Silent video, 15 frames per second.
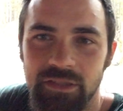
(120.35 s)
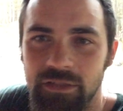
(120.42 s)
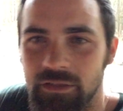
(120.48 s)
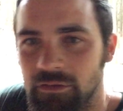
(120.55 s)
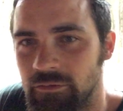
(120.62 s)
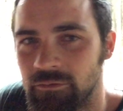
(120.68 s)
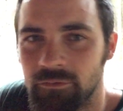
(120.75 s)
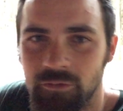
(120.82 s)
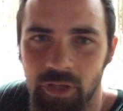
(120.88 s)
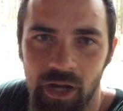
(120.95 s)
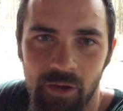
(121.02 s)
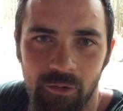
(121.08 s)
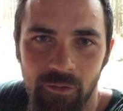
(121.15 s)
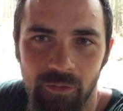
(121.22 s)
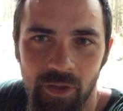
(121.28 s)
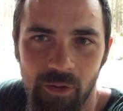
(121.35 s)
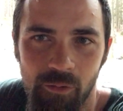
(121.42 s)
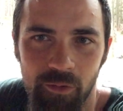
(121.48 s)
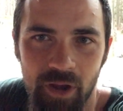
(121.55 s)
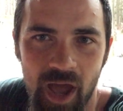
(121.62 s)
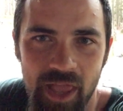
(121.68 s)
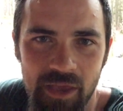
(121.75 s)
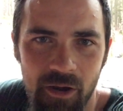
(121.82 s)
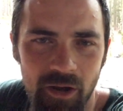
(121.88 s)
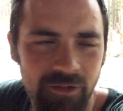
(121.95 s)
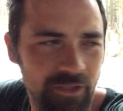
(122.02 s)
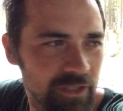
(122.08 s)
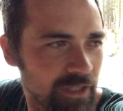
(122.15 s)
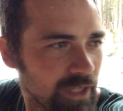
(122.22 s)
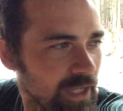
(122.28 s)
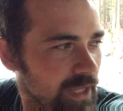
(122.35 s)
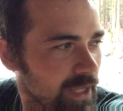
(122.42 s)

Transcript: and the whole 9 yards. And